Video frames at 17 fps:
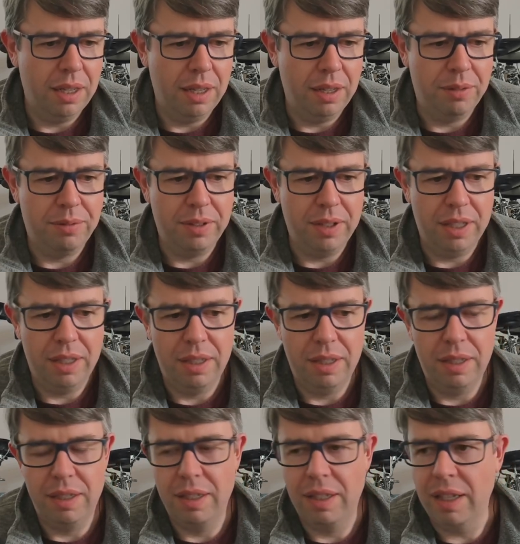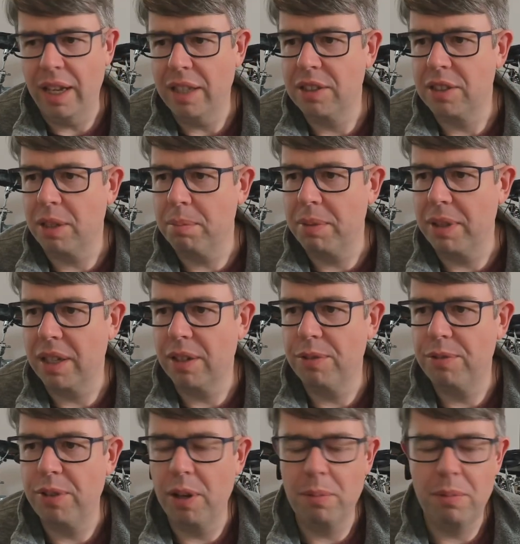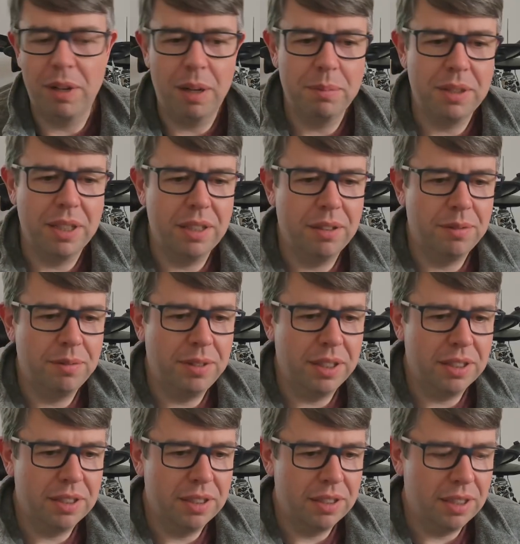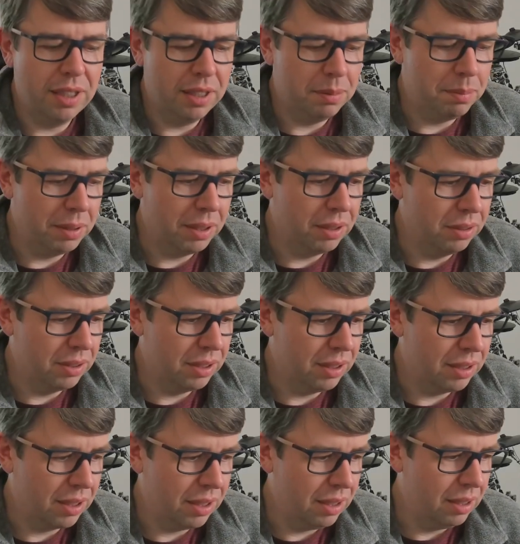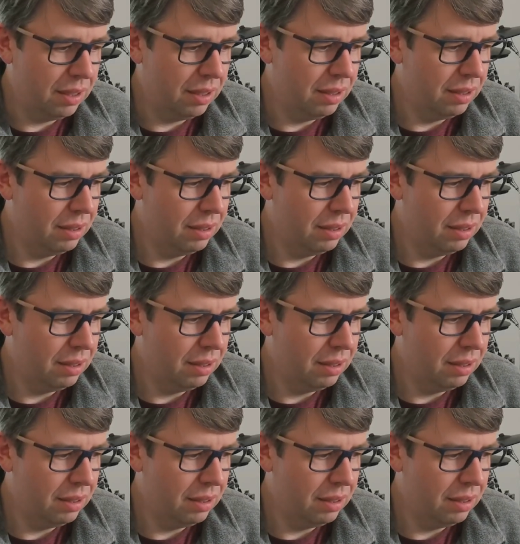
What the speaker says: If it ends up being a firmware update that fixes this because it's a